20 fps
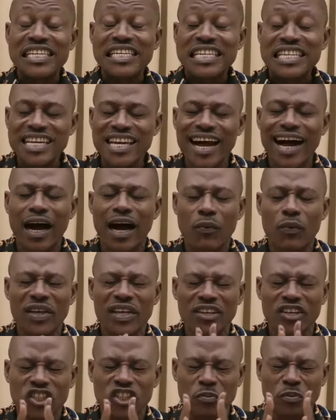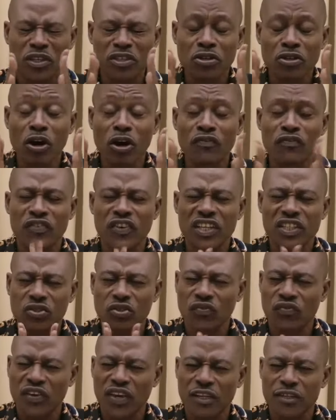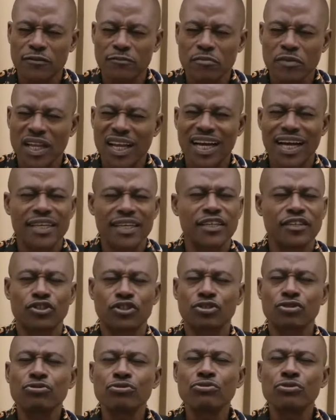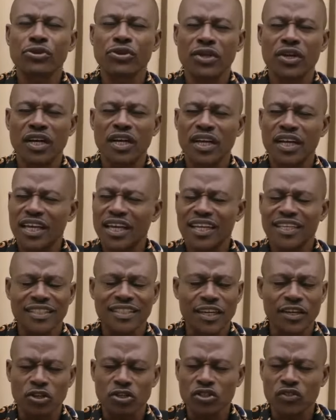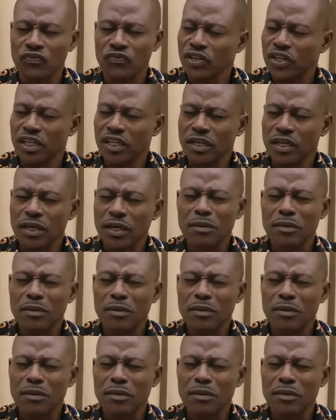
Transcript: Now we can speak to God face to face, and his truth can set us free.